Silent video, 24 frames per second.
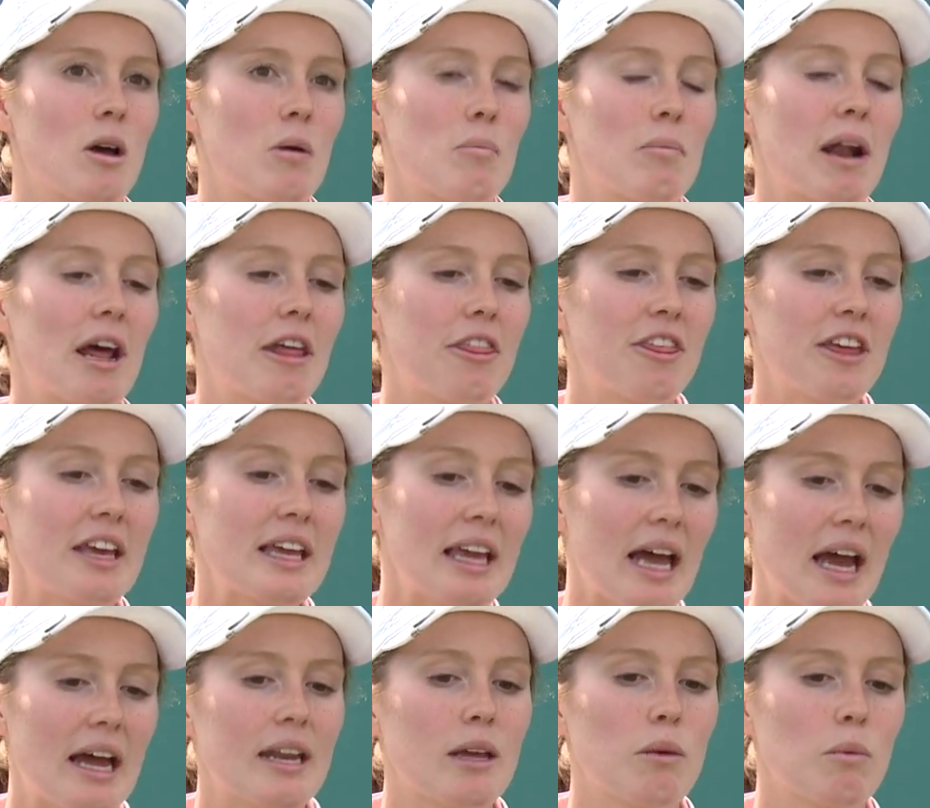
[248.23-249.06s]
But I think
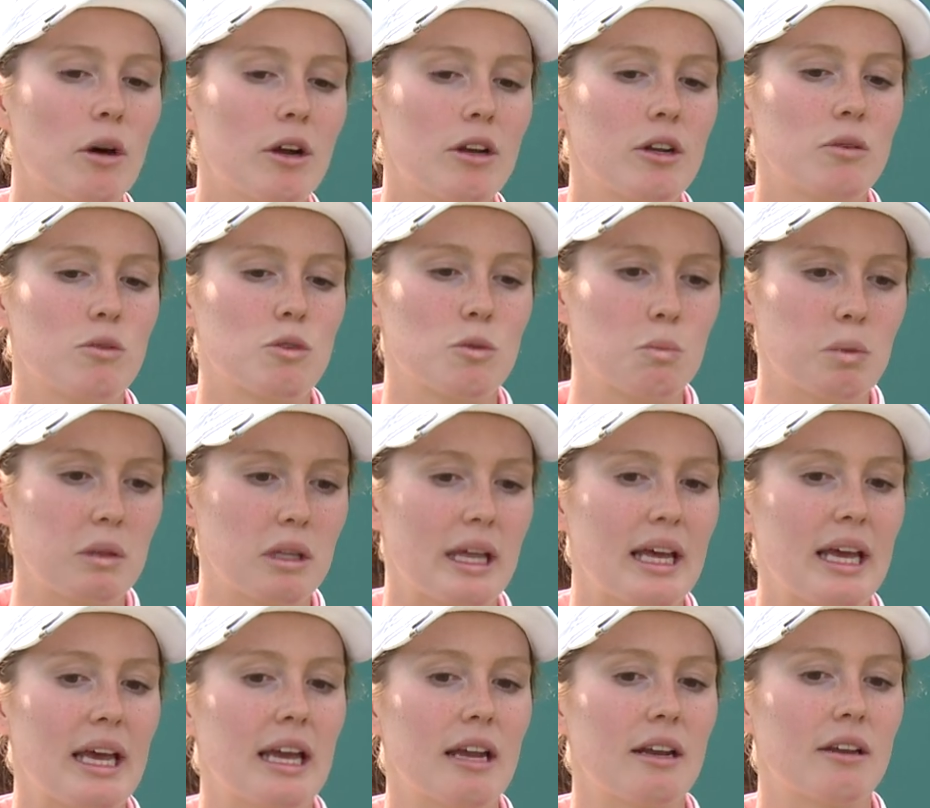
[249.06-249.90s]
anyone who's
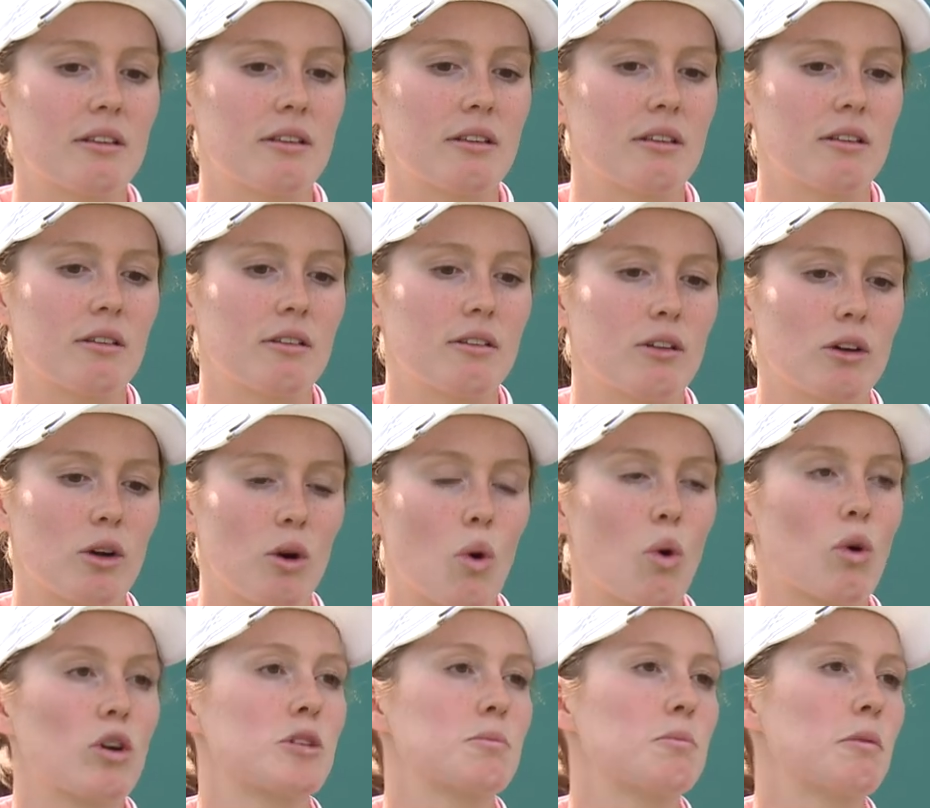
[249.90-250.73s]
played the
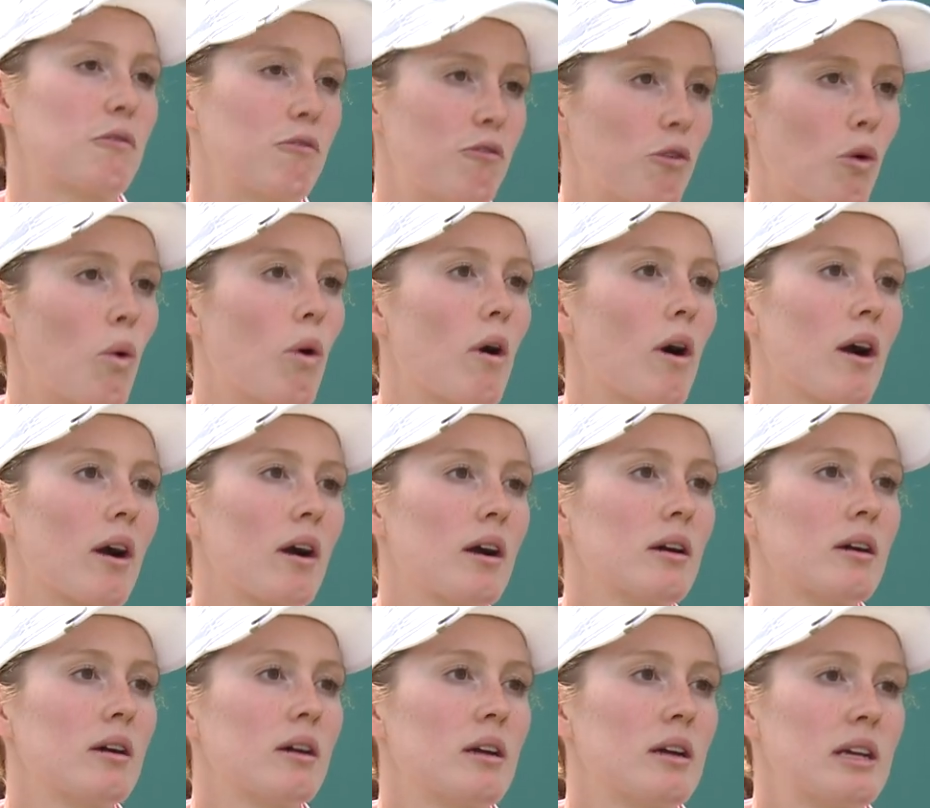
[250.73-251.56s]
course
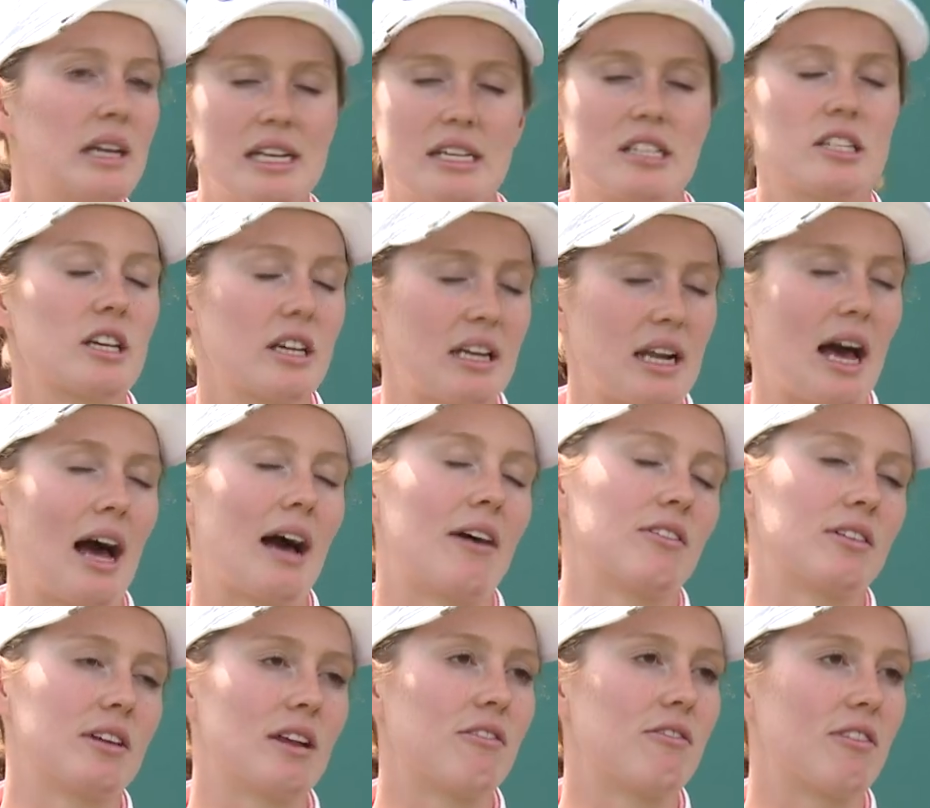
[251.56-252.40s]
before is going to
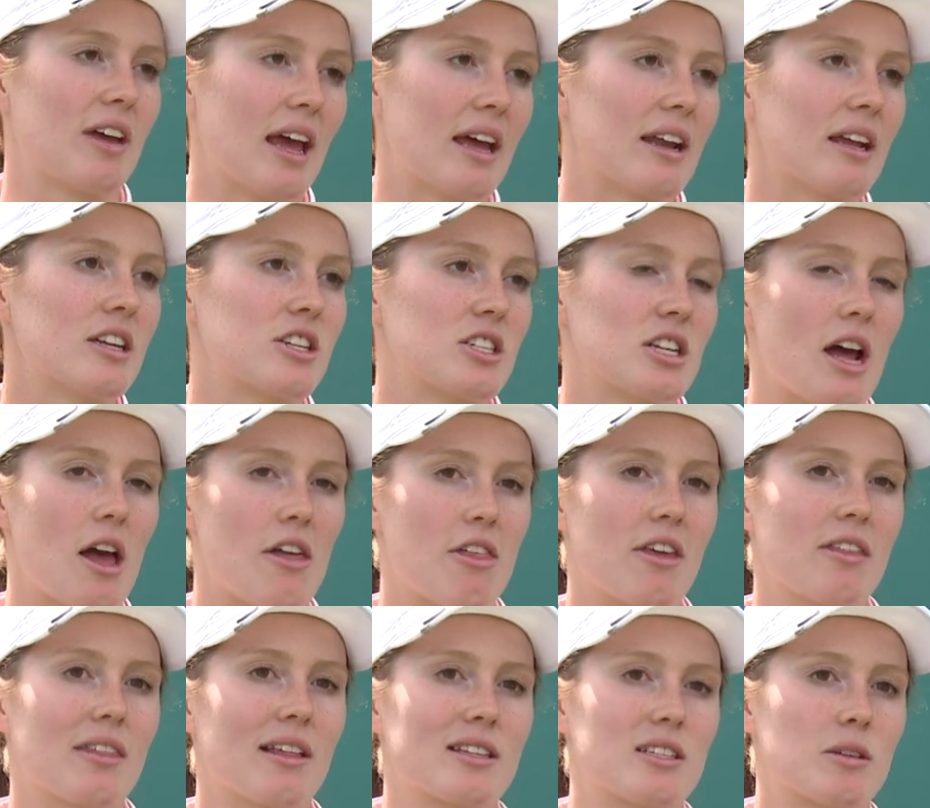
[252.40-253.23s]
have an advantage. And I
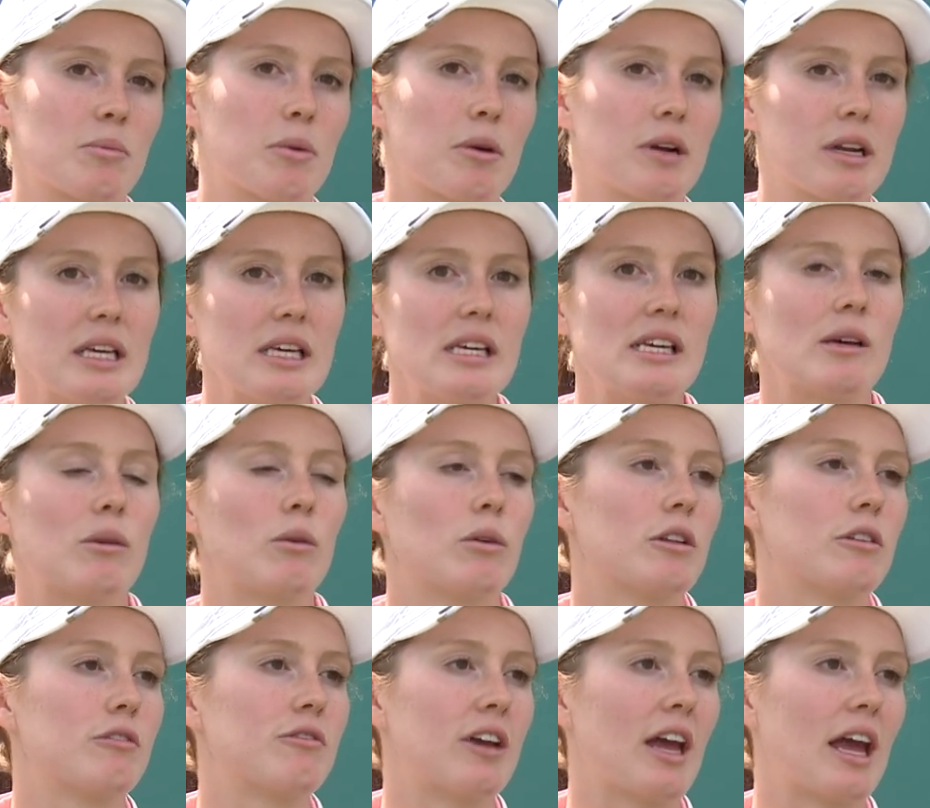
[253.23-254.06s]
think that's a pretty
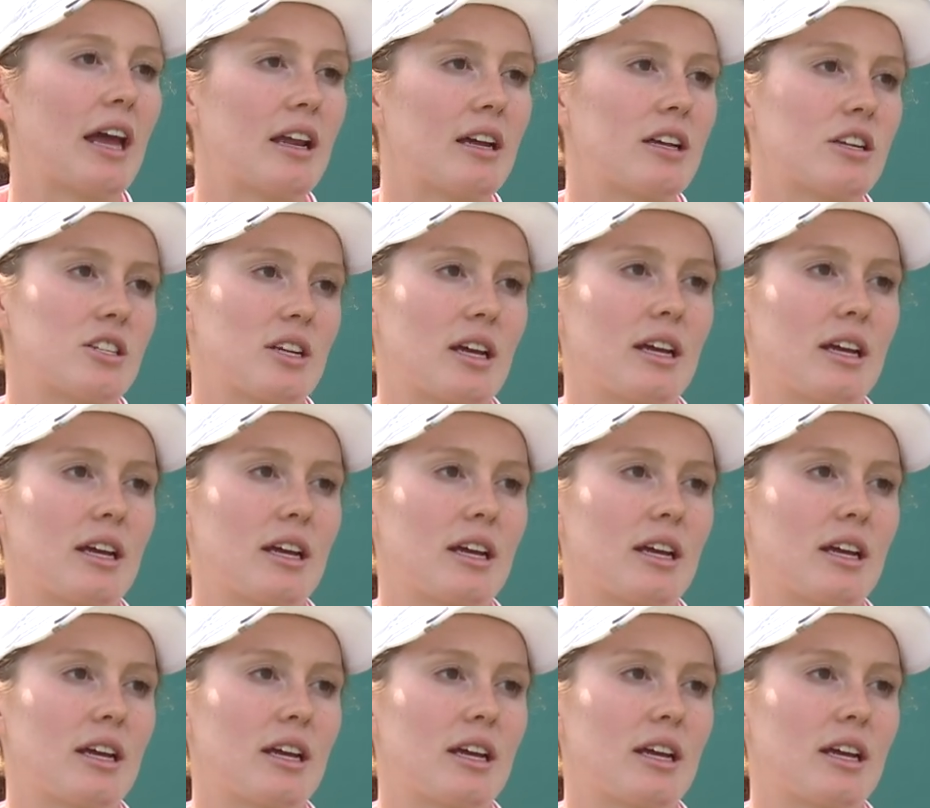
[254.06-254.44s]
equal advantage.